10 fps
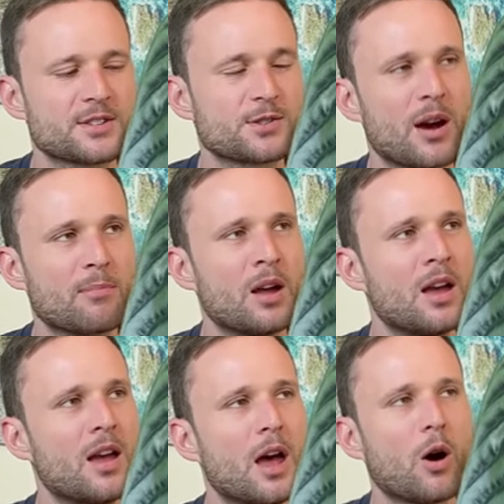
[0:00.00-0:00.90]
So I'm
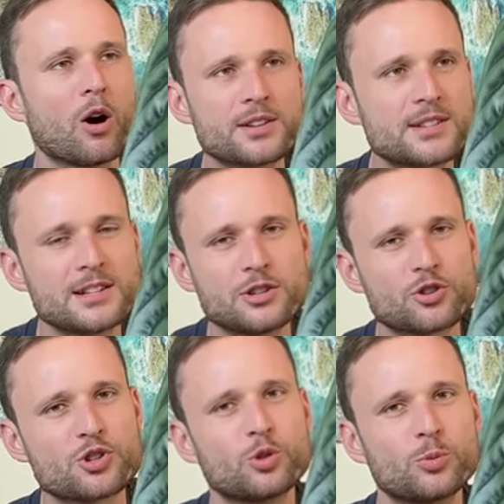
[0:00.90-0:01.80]
honestly
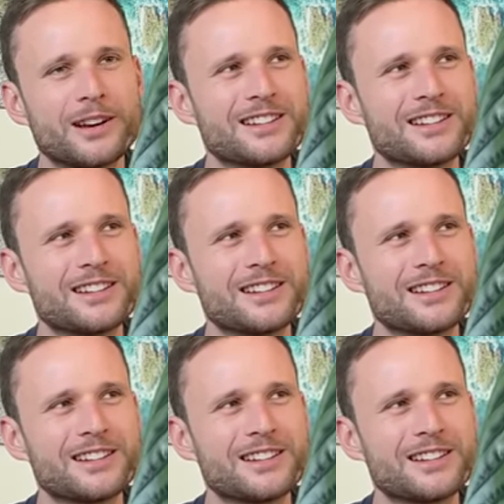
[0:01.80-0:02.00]
not sure why